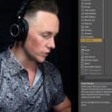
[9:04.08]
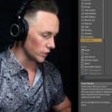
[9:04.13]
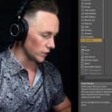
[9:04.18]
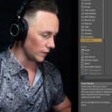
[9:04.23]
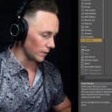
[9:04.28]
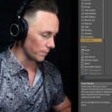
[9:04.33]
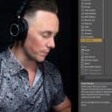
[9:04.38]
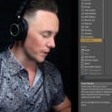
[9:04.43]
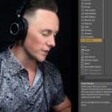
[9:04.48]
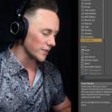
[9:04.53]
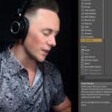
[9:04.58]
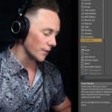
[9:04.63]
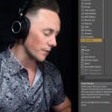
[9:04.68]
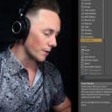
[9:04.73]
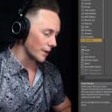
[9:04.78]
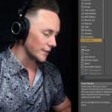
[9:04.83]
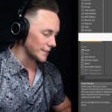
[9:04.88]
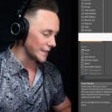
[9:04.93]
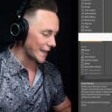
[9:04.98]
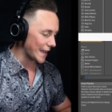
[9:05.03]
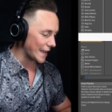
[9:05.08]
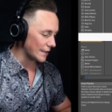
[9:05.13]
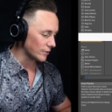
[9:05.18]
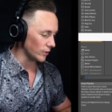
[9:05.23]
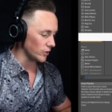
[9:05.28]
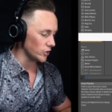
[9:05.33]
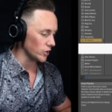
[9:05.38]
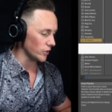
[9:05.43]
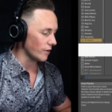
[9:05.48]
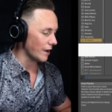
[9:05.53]
because otherwise they cancel
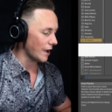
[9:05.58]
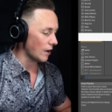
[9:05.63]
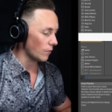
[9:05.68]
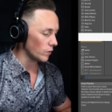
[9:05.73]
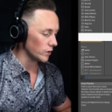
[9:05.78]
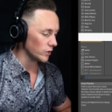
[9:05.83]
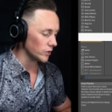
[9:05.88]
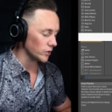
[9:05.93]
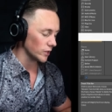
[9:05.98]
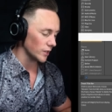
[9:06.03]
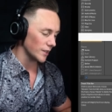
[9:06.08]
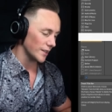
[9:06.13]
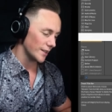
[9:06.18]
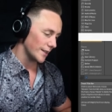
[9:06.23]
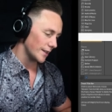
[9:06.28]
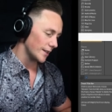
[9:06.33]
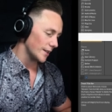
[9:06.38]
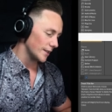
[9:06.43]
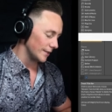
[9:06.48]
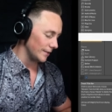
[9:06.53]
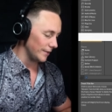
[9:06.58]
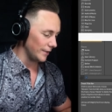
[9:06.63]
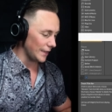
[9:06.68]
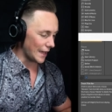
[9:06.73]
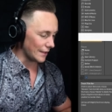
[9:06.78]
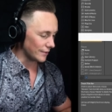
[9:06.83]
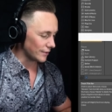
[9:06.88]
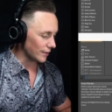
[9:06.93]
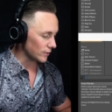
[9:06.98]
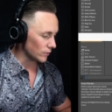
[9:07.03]
each other out, which,
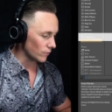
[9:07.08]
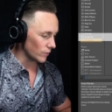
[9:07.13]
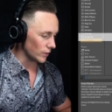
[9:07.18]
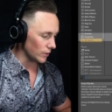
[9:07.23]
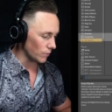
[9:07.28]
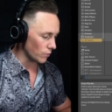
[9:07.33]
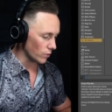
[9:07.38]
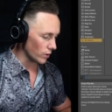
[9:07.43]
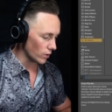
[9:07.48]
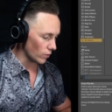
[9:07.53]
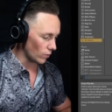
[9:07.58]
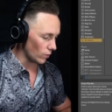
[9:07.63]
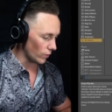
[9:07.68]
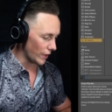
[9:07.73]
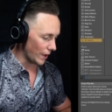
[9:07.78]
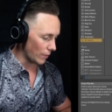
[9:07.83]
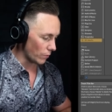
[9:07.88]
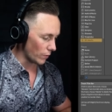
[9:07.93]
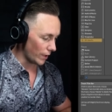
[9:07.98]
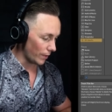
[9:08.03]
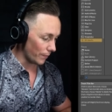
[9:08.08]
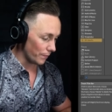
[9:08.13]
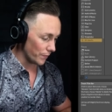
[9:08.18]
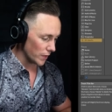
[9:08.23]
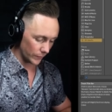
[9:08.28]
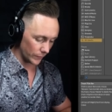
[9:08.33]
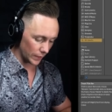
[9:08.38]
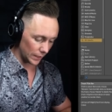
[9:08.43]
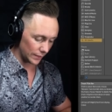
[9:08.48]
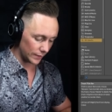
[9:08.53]
yeah, it doesn't really work all that well.
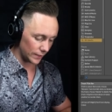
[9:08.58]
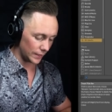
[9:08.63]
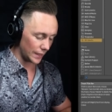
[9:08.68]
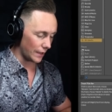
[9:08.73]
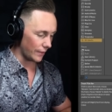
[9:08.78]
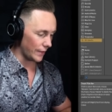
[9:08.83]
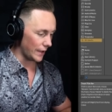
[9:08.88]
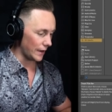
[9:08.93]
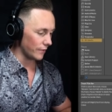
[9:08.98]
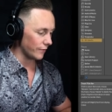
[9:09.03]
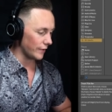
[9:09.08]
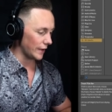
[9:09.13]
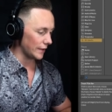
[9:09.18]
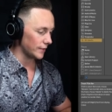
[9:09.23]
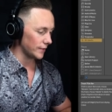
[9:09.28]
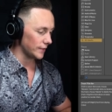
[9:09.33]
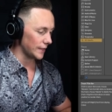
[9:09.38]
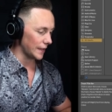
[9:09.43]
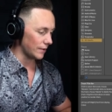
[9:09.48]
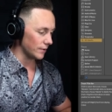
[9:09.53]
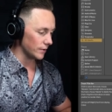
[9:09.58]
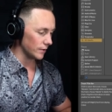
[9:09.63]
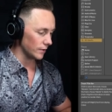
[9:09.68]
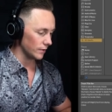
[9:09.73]
Let's see how that affects the sound.